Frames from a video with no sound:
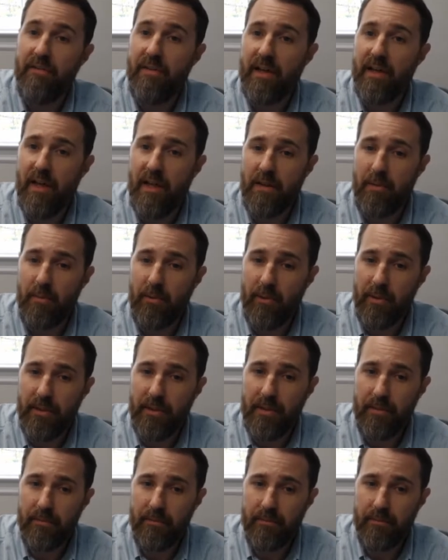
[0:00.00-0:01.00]
of the
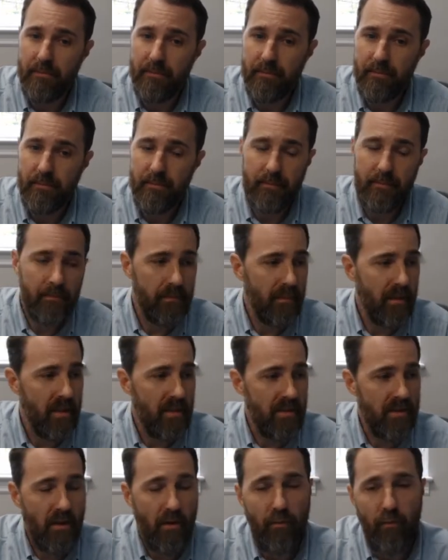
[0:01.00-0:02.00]
ethmoid.
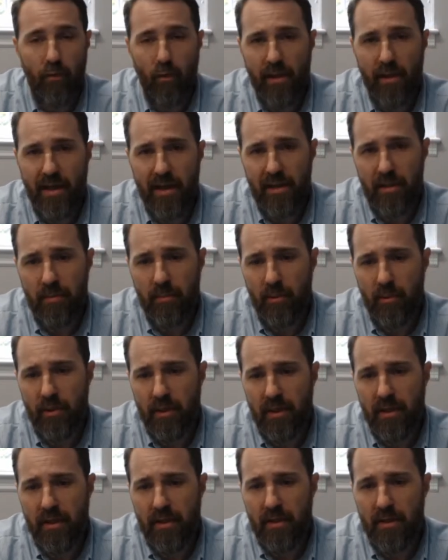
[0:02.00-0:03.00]
So for the
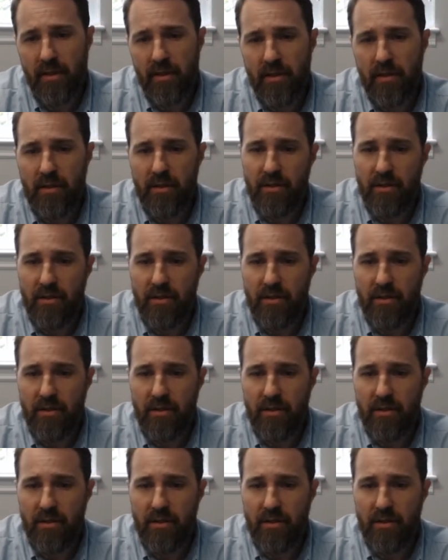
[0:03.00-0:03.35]
ethmoid,